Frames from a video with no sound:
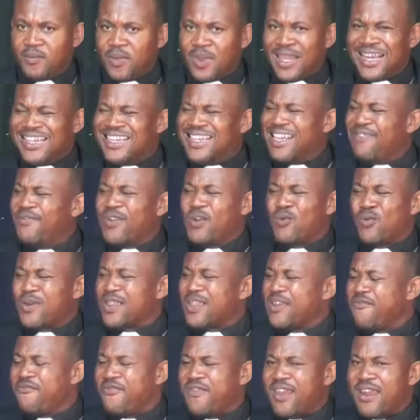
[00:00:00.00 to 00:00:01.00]
David was a
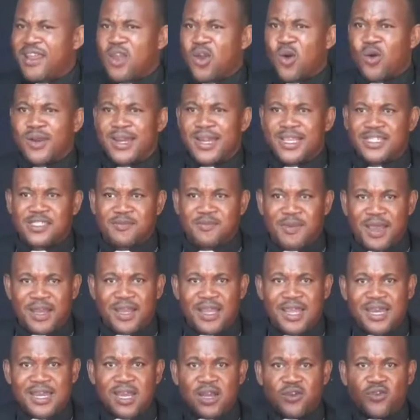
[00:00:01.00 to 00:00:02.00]
very honest man.
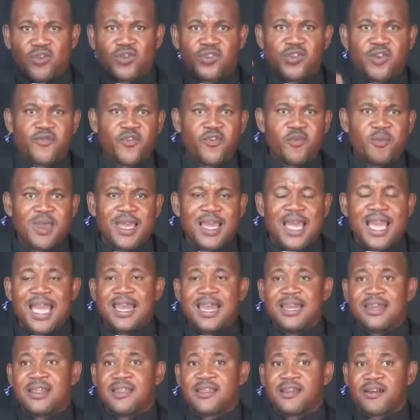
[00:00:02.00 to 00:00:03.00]
Now, those of you behind
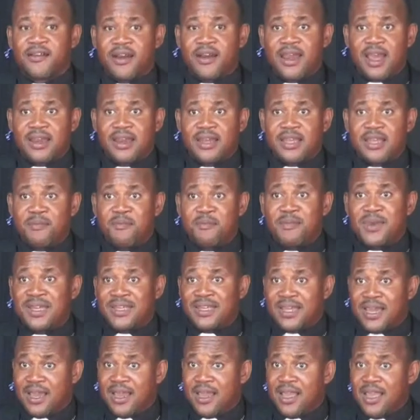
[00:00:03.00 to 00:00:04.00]
the, uh, the
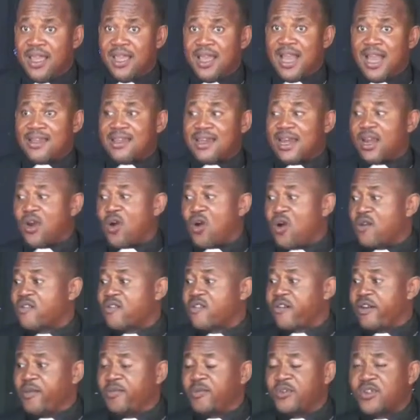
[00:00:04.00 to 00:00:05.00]
media, as I call
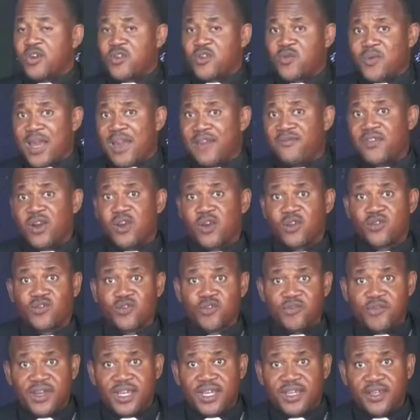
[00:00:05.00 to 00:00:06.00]
scriptures, we have a lot to
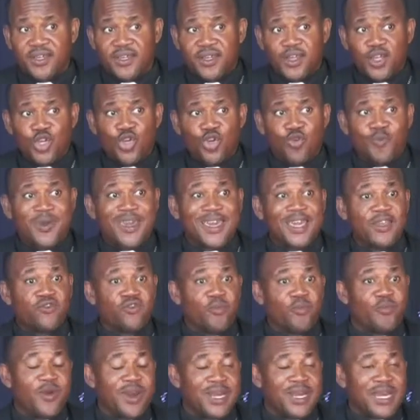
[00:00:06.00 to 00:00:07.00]
read. You begin to
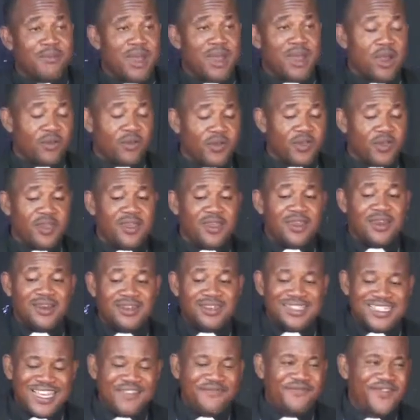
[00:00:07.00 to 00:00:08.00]
bring them out.
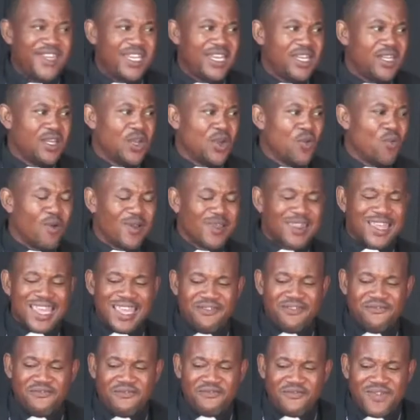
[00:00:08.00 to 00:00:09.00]
David was a
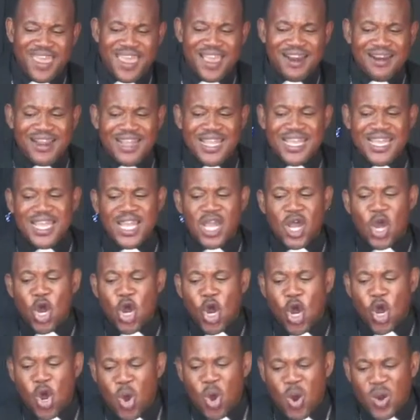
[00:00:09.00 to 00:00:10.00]
very
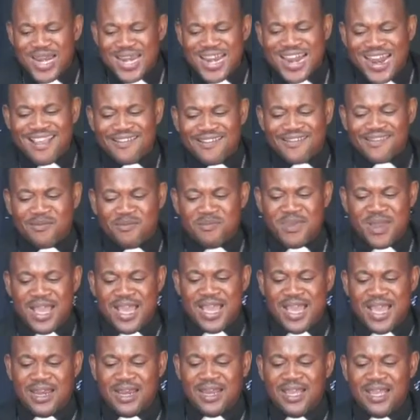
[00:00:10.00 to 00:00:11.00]
honest
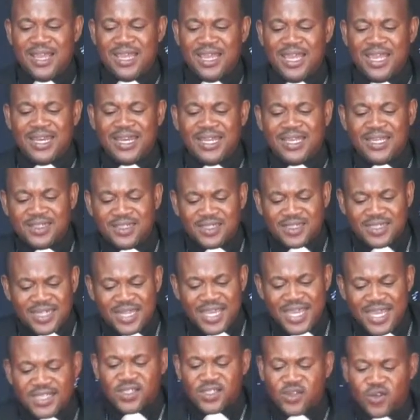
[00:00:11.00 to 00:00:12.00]
man in his
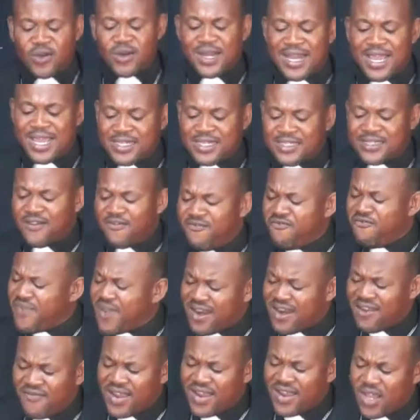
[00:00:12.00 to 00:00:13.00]
days on earth. Very,
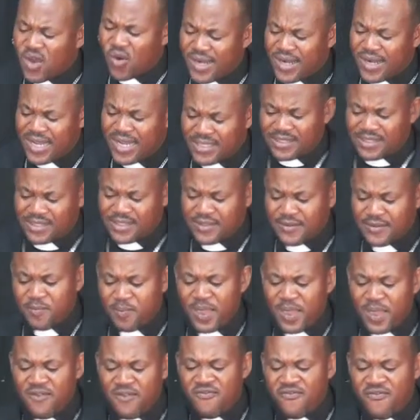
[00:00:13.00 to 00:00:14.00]
very honest.
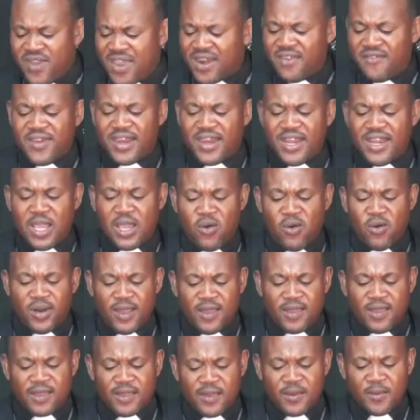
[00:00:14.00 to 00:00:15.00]
Very, very
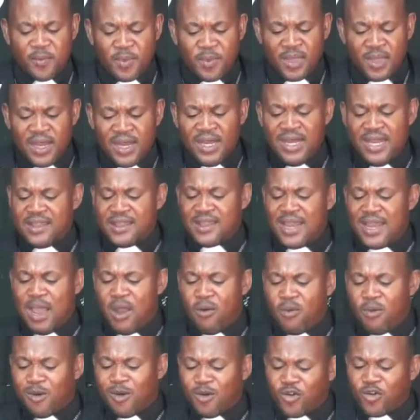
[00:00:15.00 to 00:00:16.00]
honest. Listen, I'm
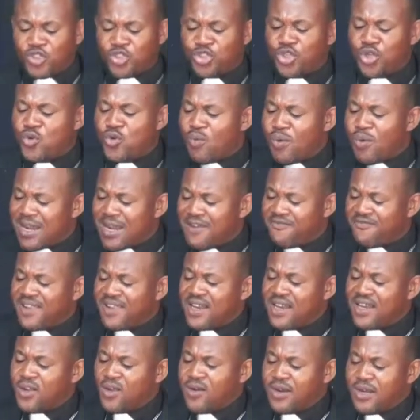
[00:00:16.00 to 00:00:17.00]
going to show you one after
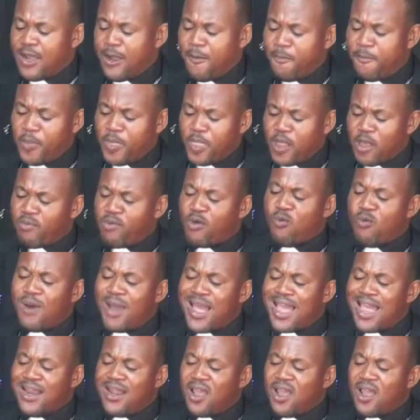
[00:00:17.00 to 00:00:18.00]
the other. Number
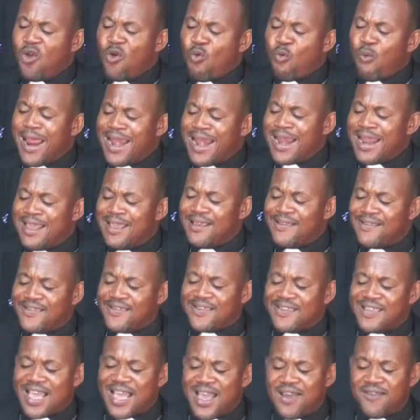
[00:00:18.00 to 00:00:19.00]
one, when he
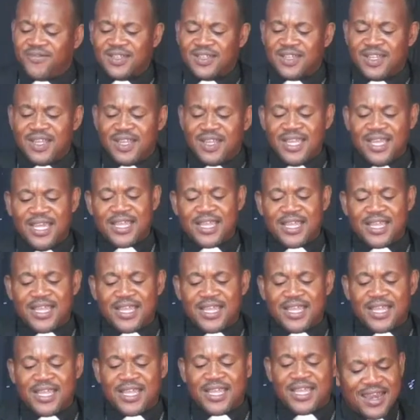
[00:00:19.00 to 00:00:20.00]
served his
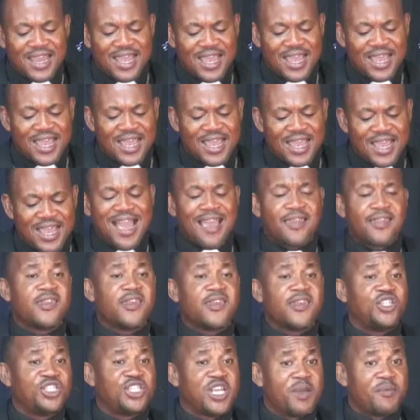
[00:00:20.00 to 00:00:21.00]
father as a
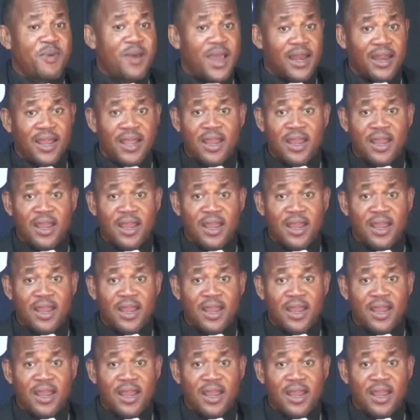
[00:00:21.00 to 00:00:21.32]
shepherd.